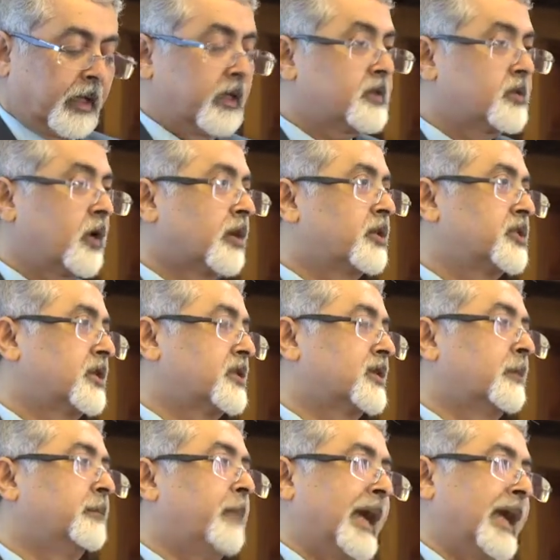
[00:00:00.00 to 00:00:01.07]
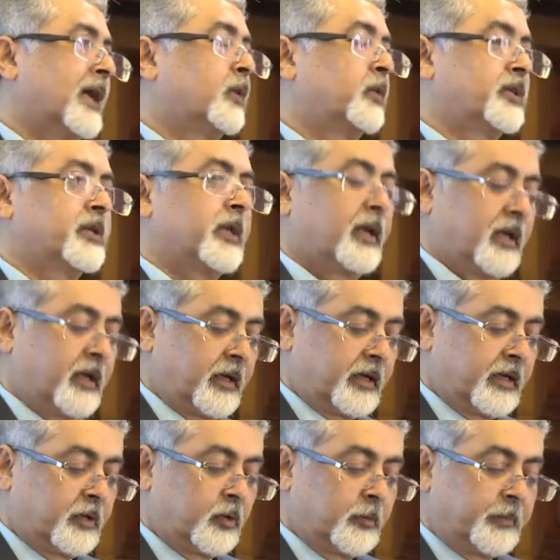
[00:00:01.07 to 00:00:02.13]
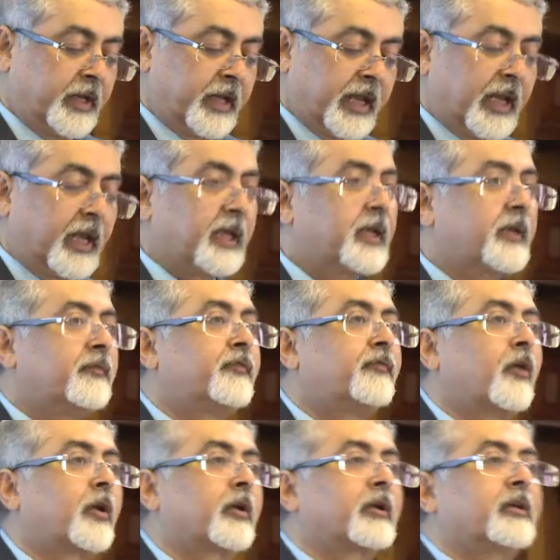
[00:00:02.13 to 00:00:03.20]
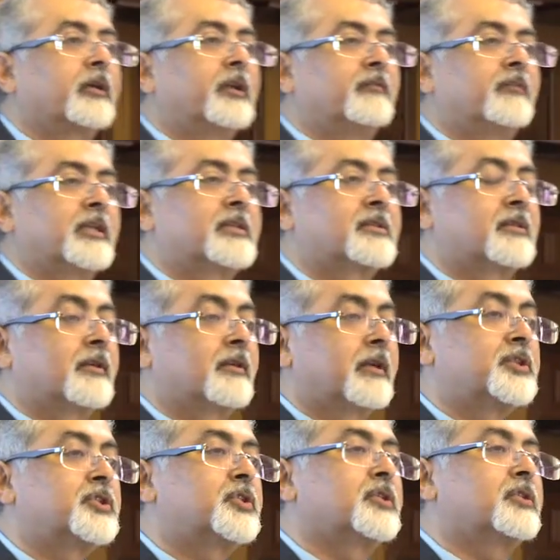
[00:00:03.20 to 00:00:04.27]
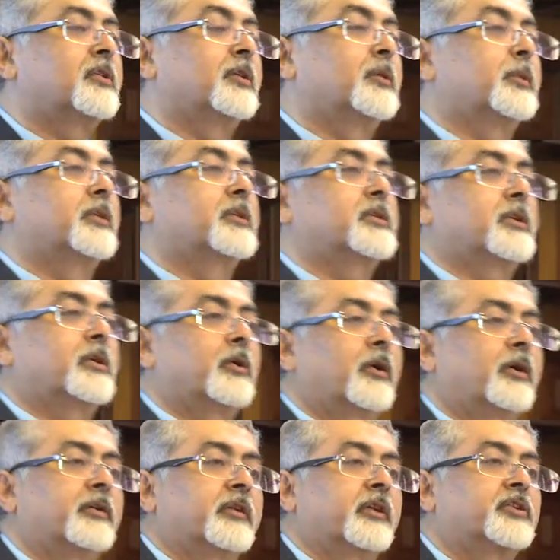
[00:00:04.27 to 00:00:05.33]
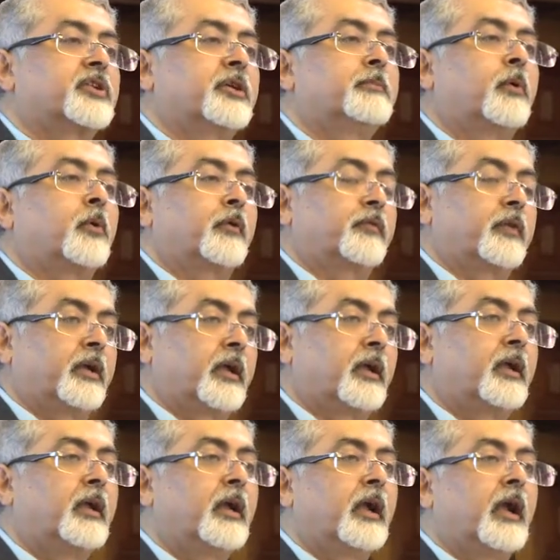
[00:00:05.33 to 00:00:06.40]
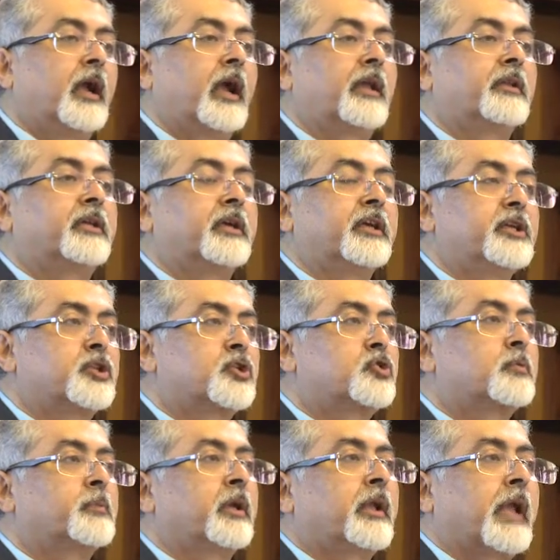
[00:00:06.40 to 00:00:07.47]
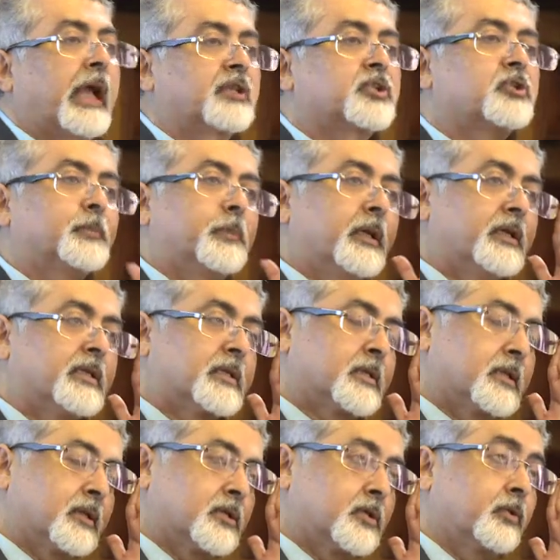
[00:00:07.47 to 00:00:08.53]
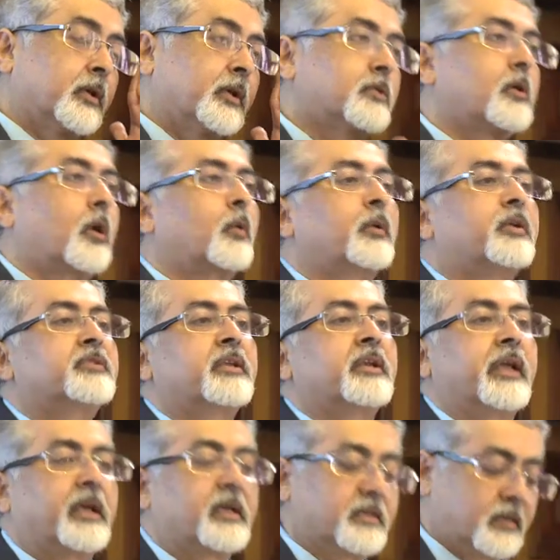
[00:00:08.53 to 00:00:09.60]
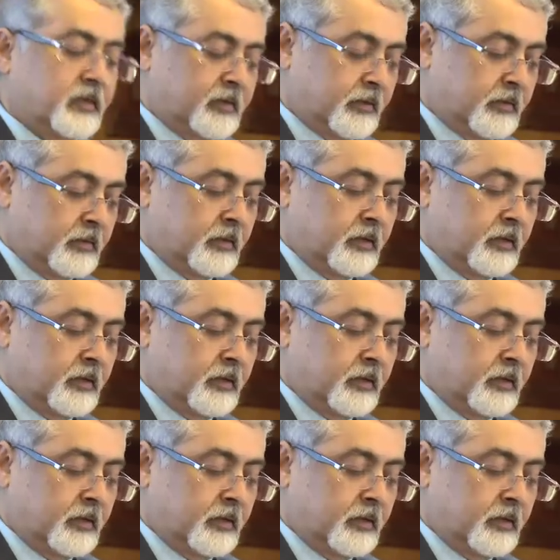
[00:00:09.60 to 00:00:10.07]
It's not just a bank which can lend, it could be any foreign investor registered with the Securities Exchange Board of India. And the instrument has to be listed, so there is always an exit.